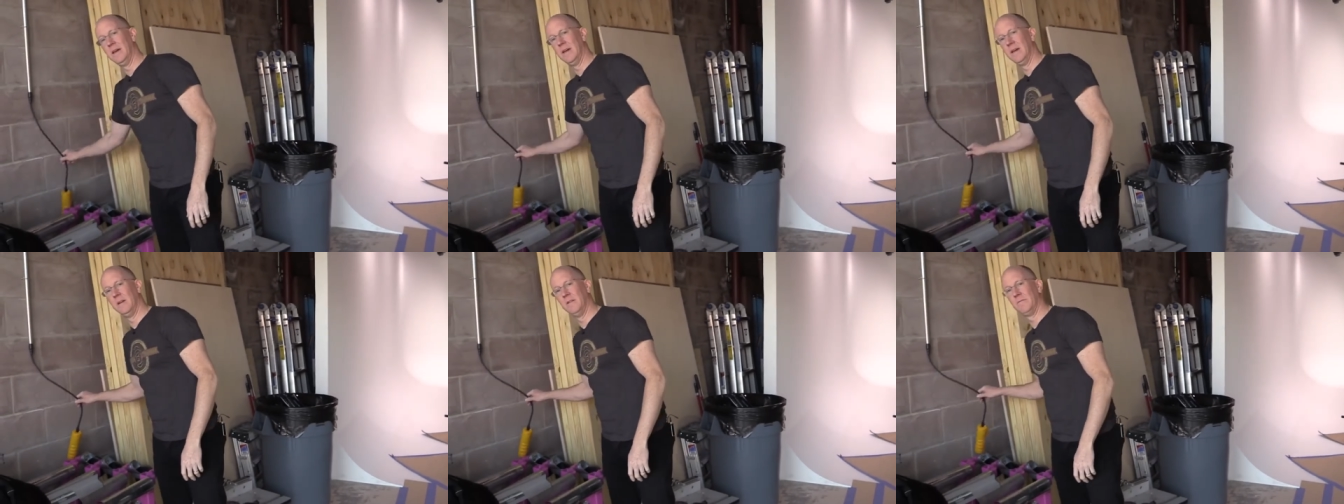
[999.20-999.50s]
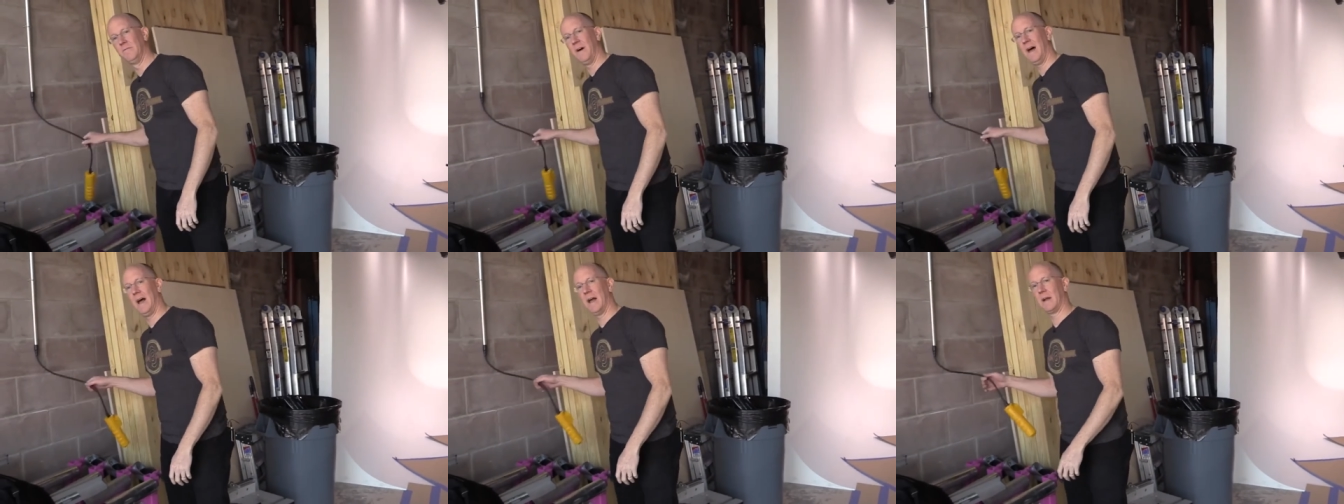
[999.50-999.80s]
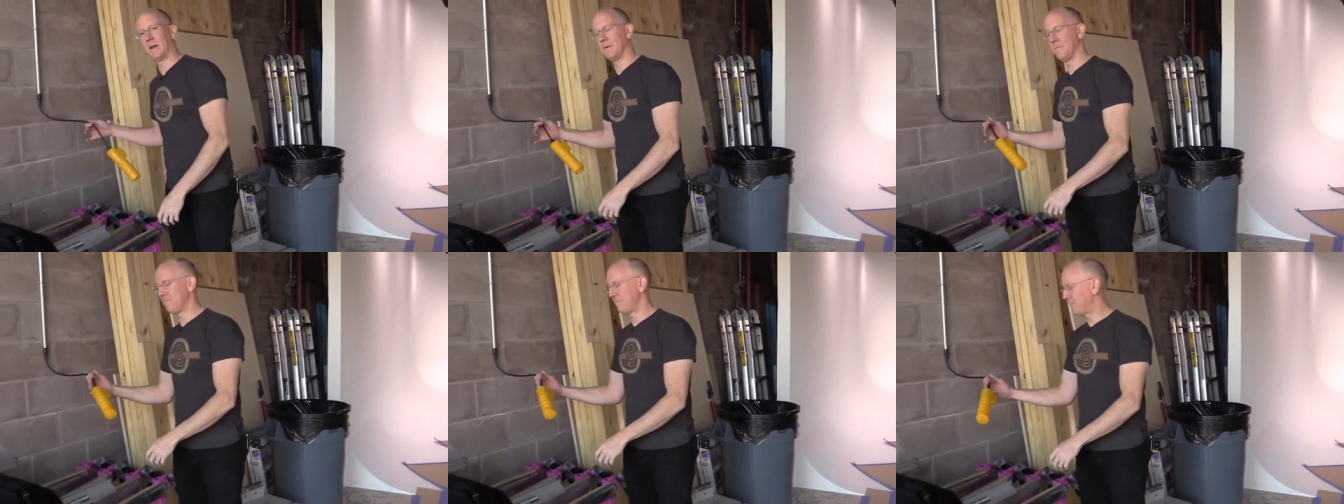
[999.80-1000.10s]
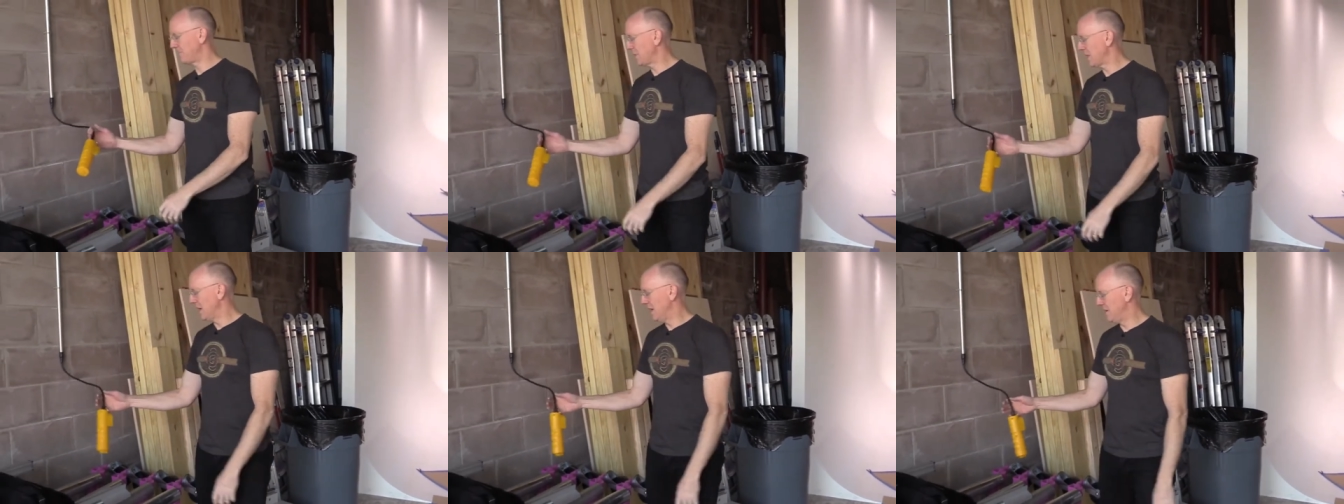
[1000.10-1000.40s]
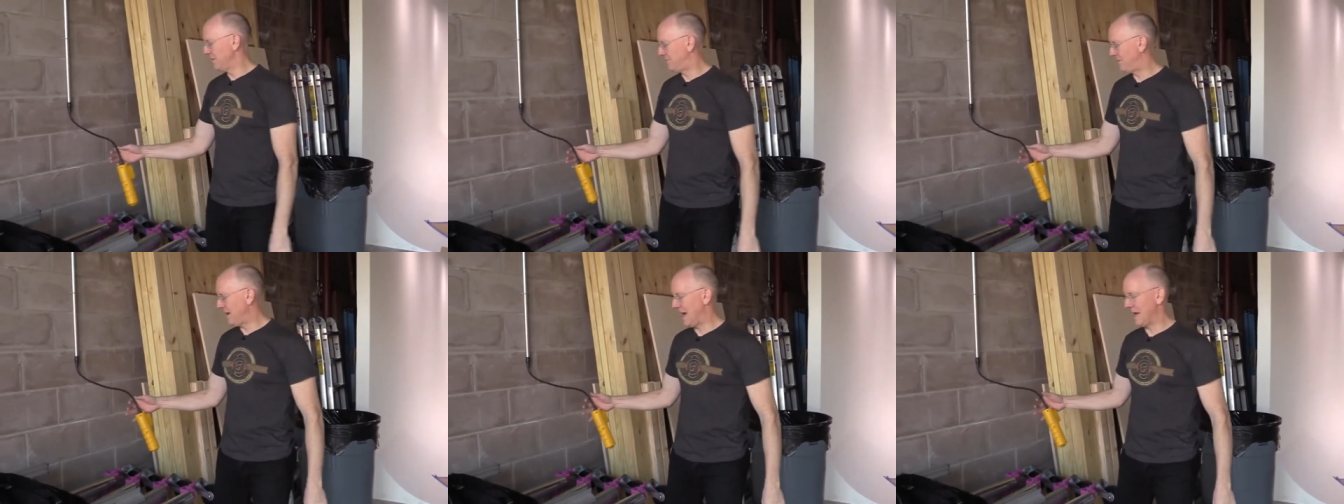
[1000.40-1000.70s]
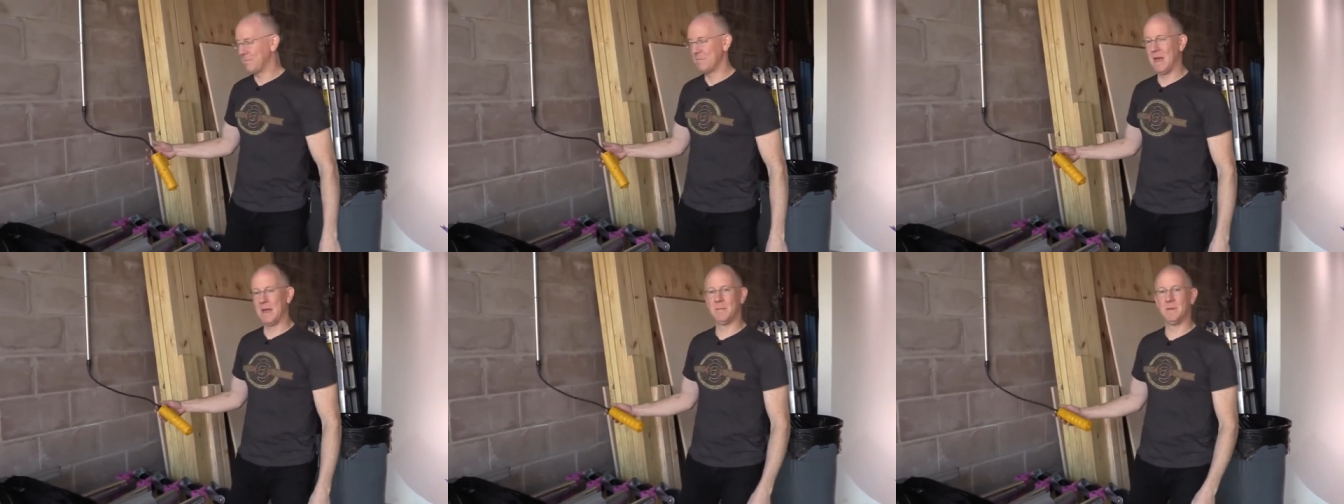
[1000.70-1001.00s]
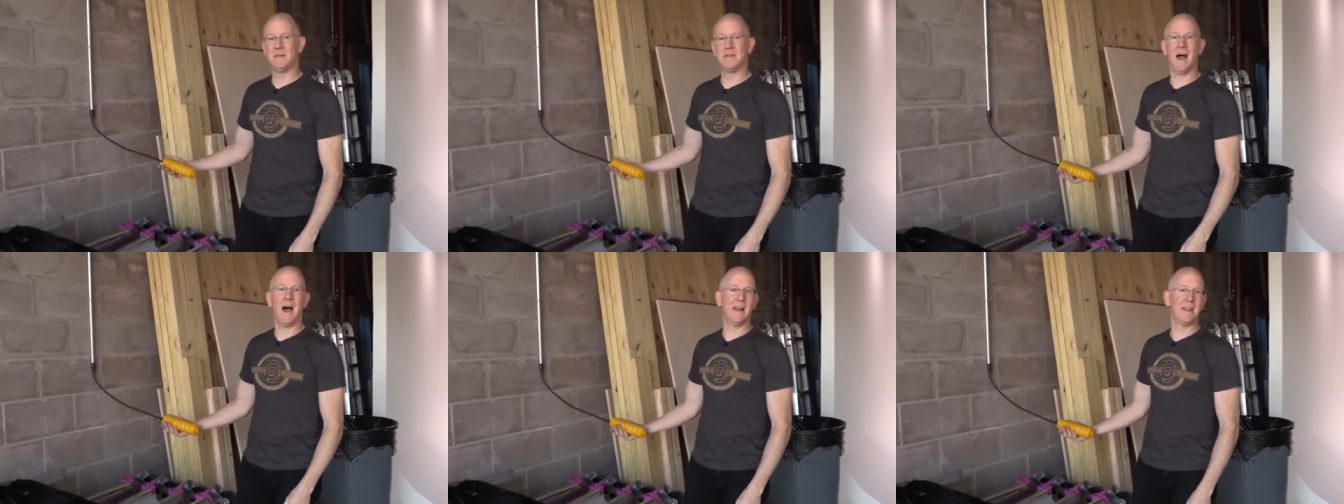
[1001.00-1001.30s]
In fact,
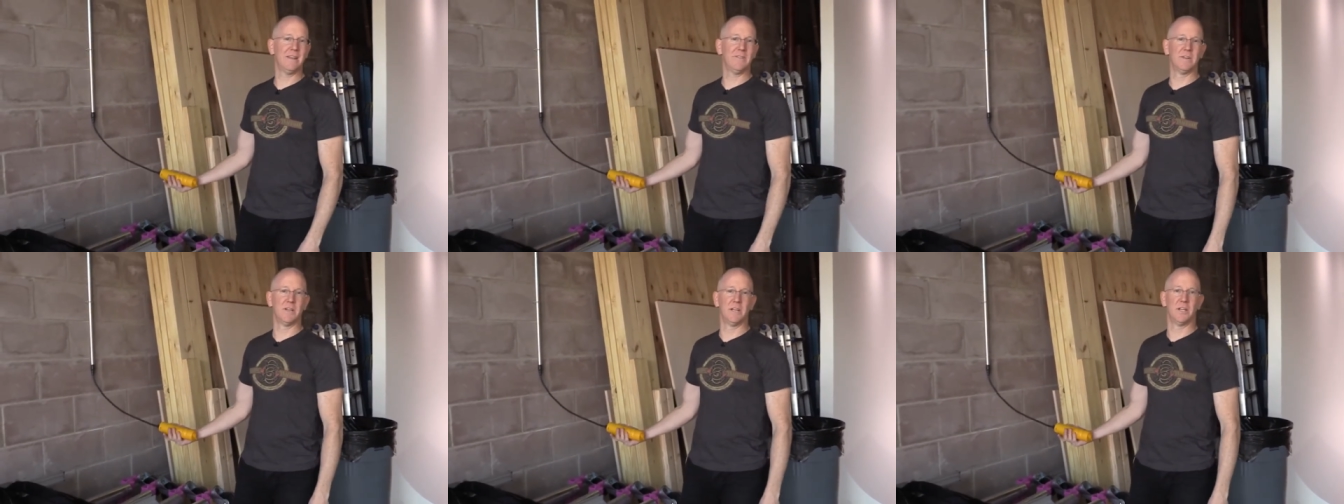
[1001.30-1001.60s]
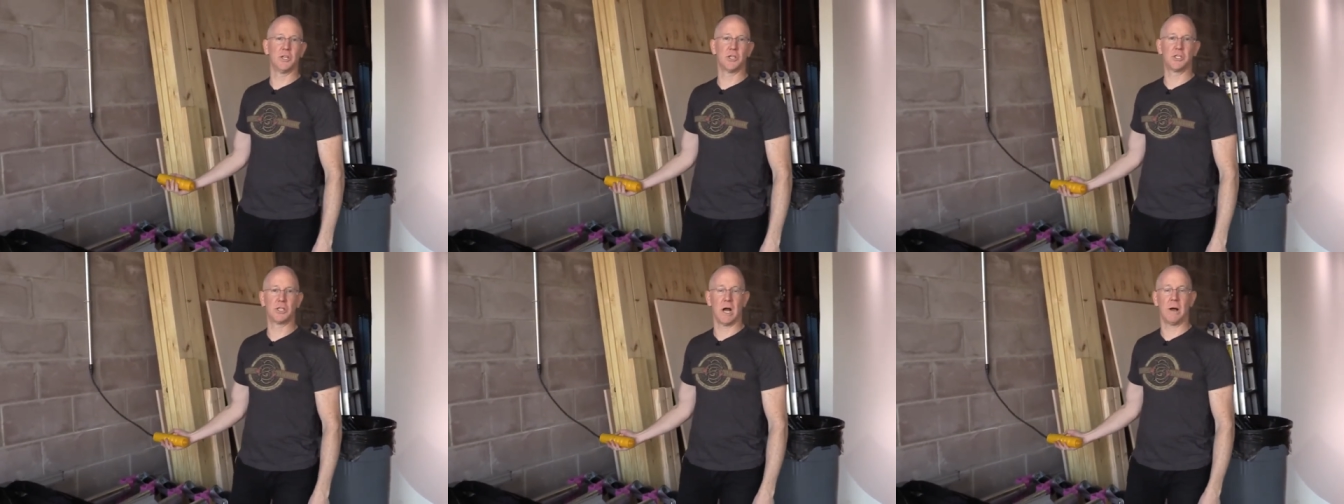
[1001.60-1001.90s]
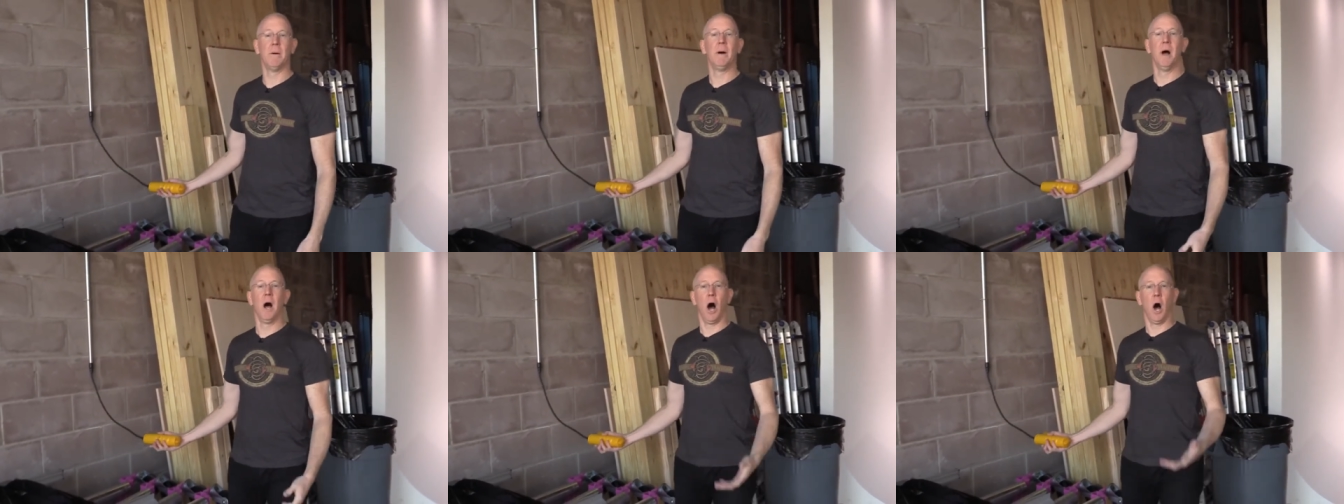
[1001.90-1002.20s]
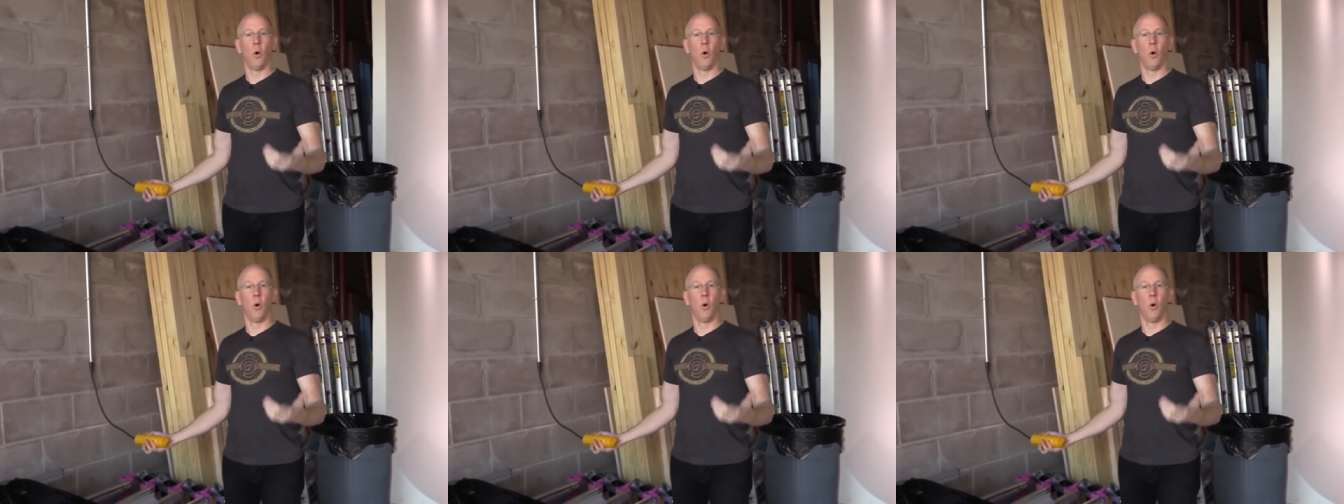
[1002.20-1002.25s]
maybe not even in his shop.